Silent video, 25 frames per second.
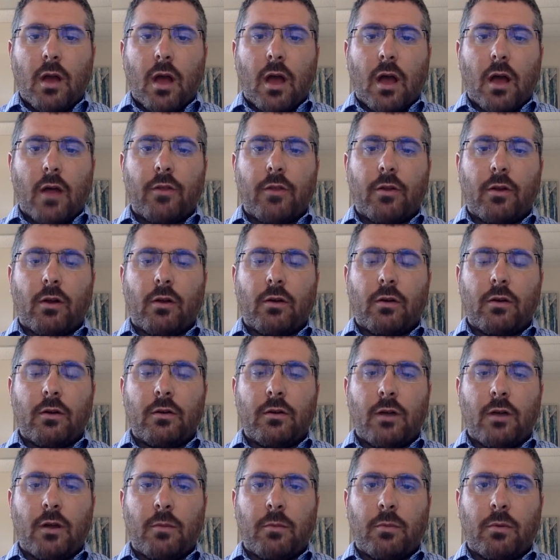Uh, there are a
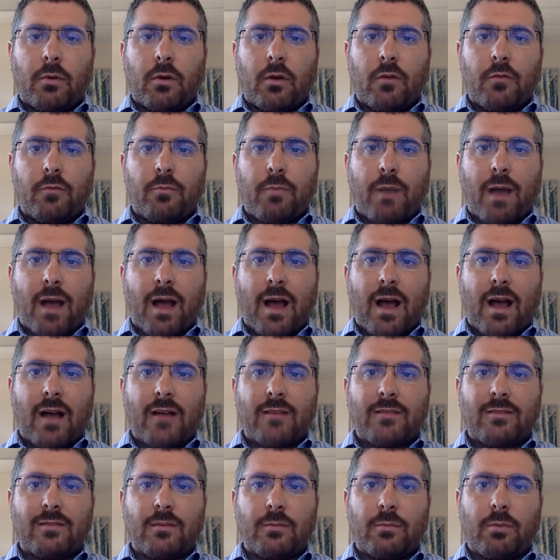number of
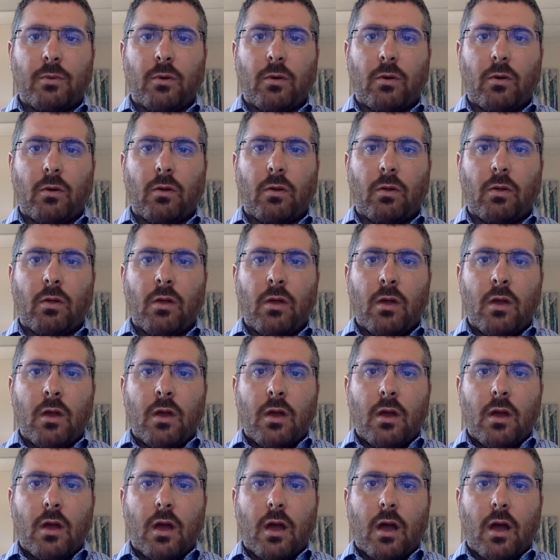possible
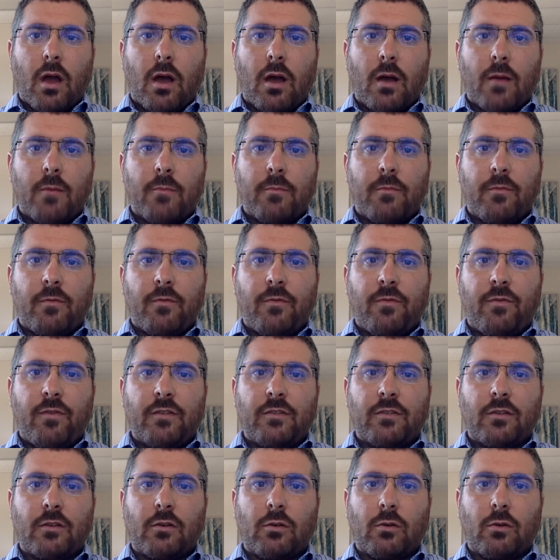um,
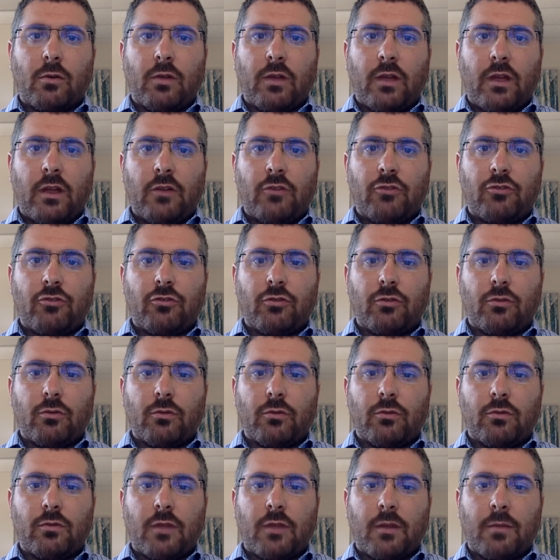physical
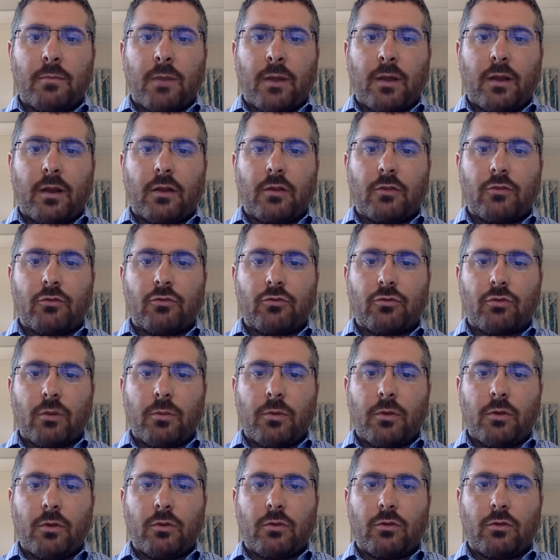issues that might
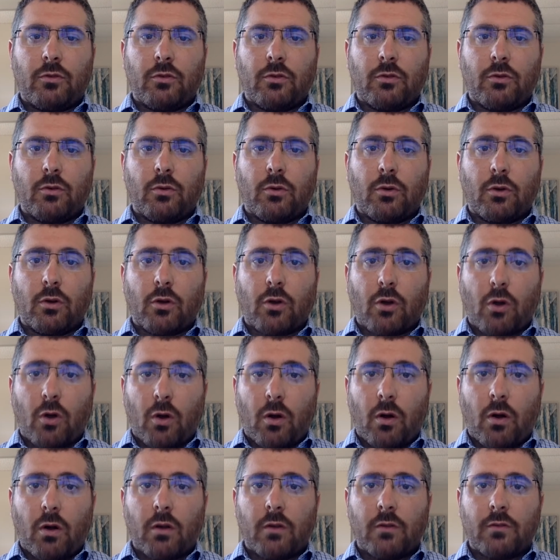contribute to or
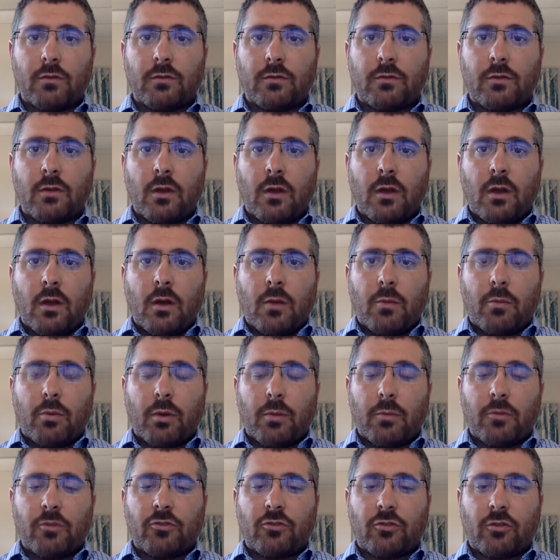cause
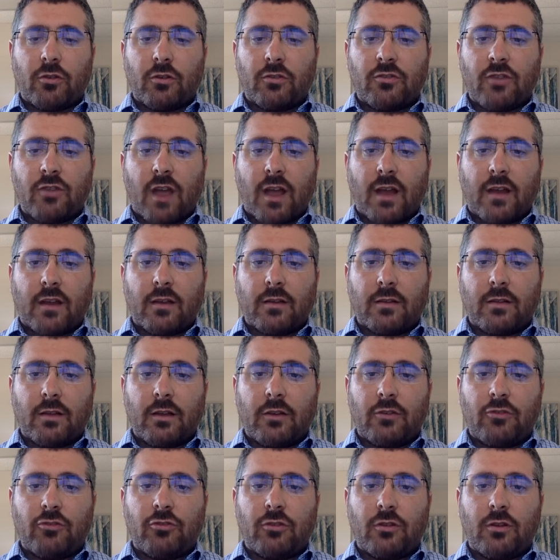premature
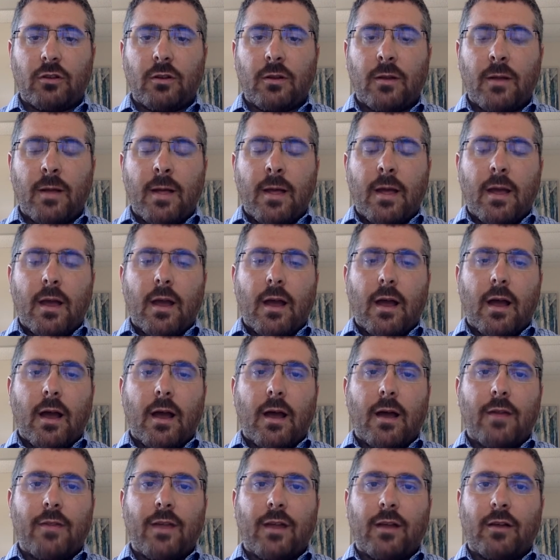ejaculation
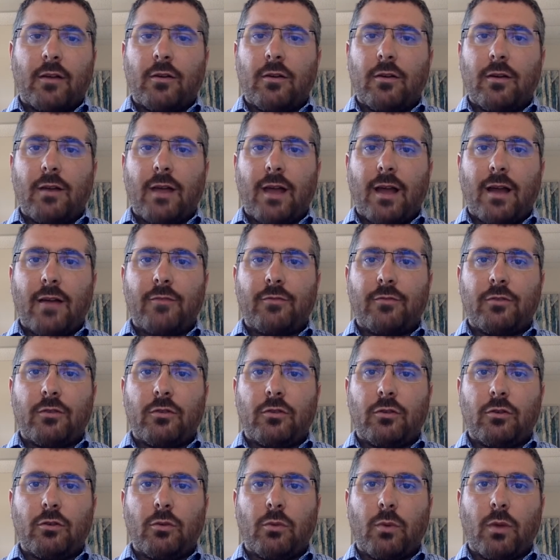uh, that could have to
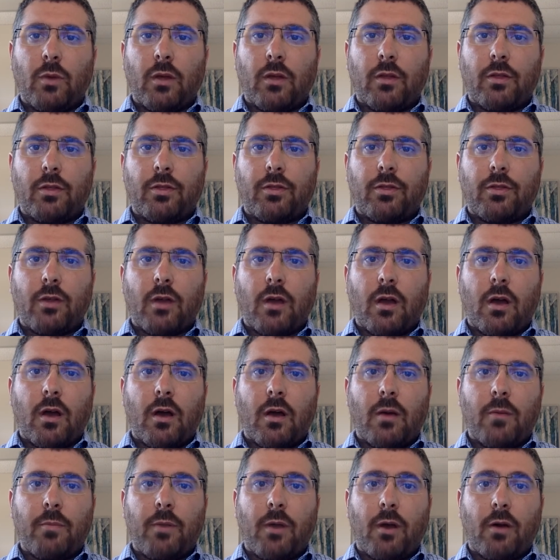do with
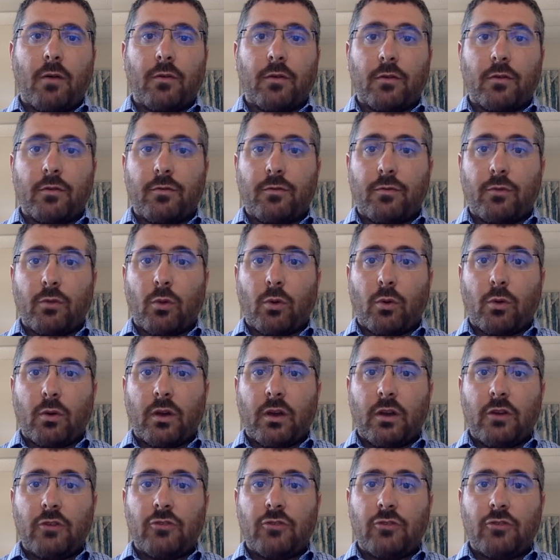uh, pelvic floor